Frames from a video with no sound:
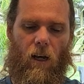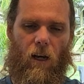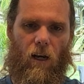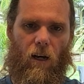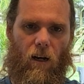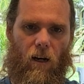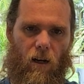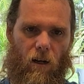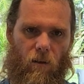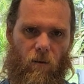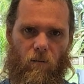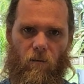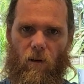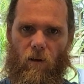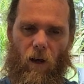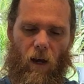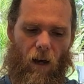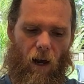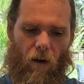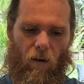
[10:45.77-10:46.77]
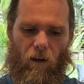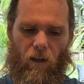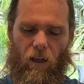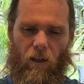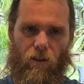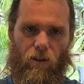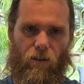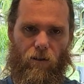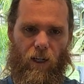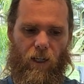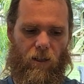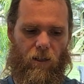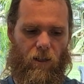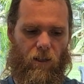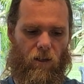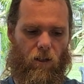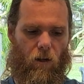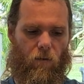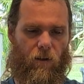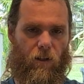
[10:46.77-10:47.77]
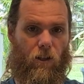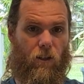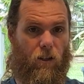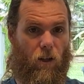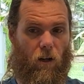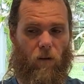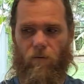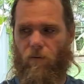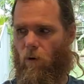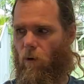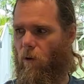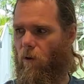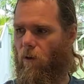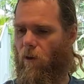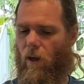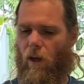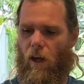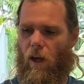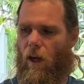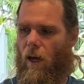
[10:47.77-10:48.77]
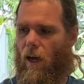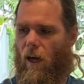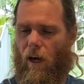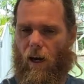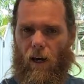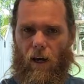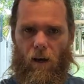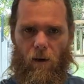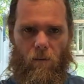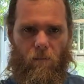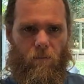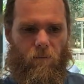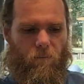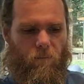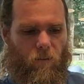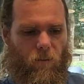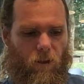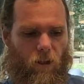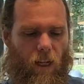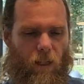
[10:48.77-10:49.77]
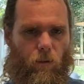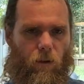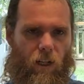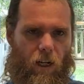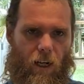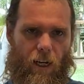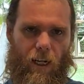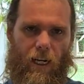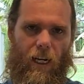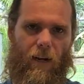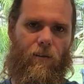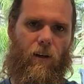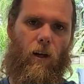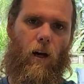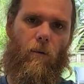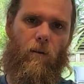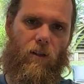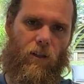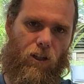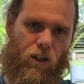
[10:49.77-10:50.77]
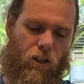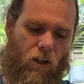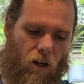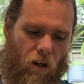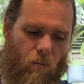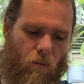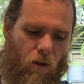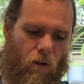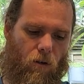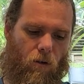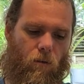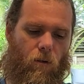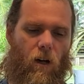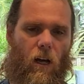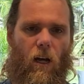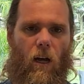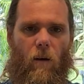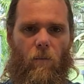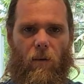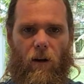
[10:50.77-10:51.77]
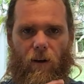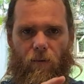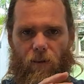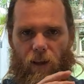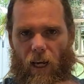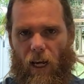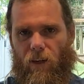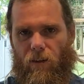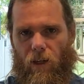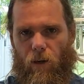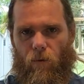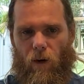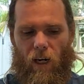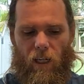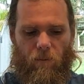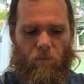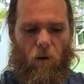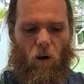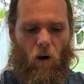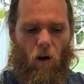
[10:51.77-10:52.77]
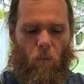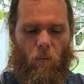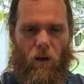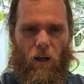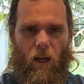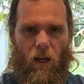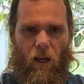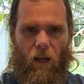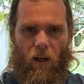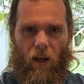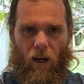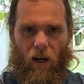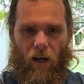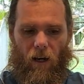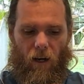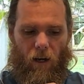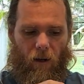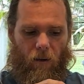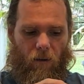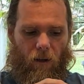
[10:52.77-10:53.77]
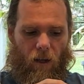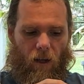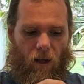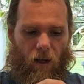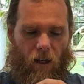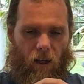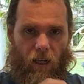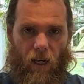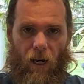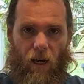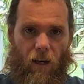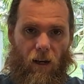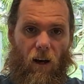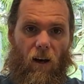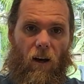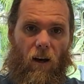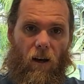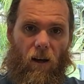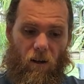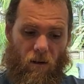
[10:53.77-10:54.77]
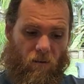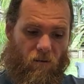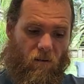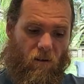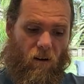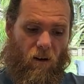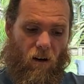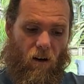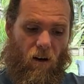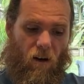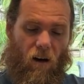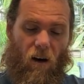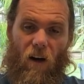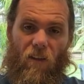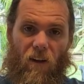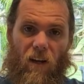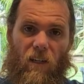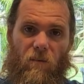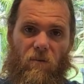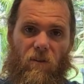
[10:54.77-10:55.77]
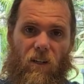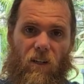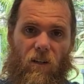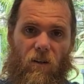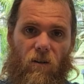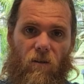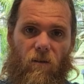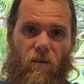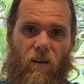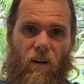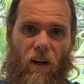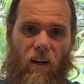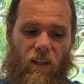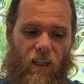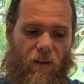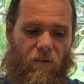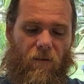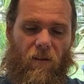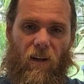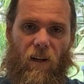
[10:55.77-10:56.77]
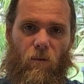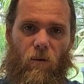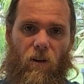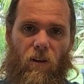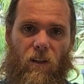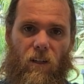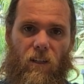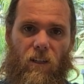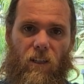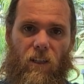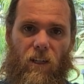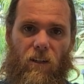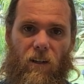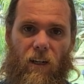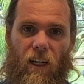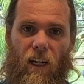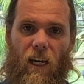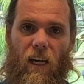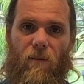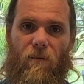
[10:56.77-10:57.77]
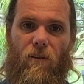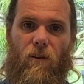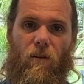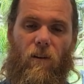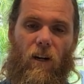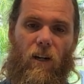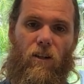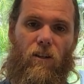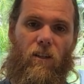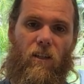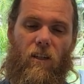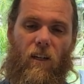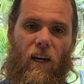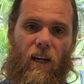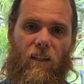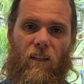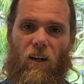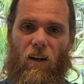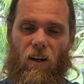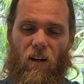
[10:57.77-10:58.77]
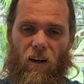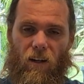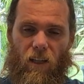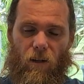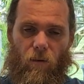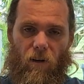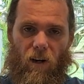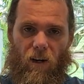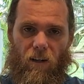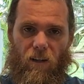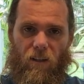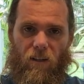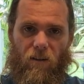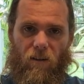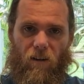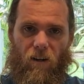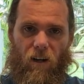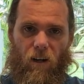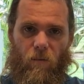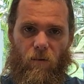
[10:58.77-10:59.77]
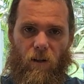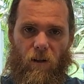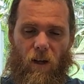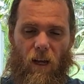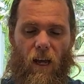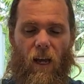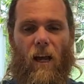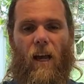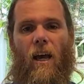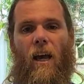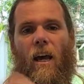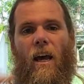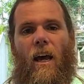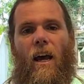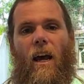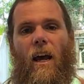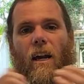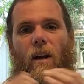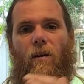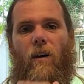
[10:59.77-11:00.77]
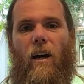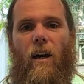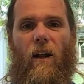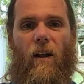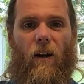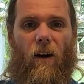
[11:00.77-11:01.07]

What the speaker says: how it can direction itself and so forth. So that's what you're going to get if you go up to the show model. But for the entry range pop, yeah, I think it's pretty cool and definitely worth considering if you've got a use case like the one I described. Anyway,